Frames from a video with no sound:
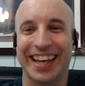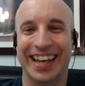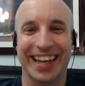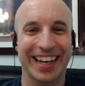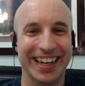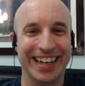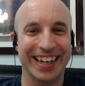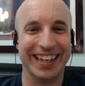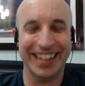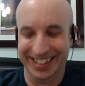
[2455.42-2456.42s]

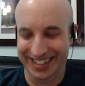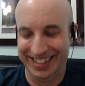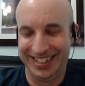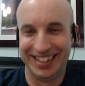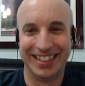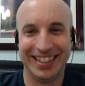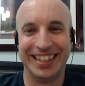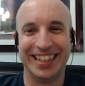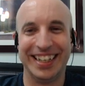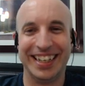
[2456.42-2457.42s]

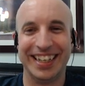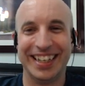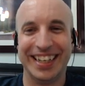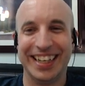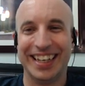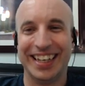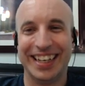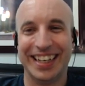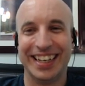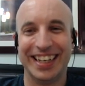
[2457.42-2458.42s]

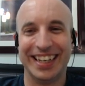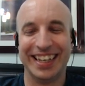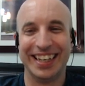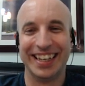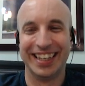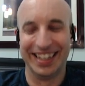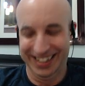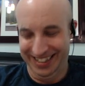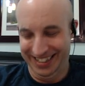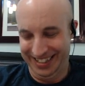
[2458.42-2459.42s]

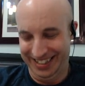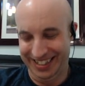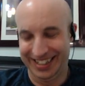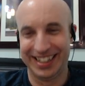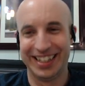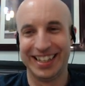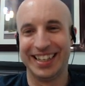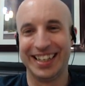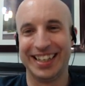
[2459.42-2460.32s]
(silent)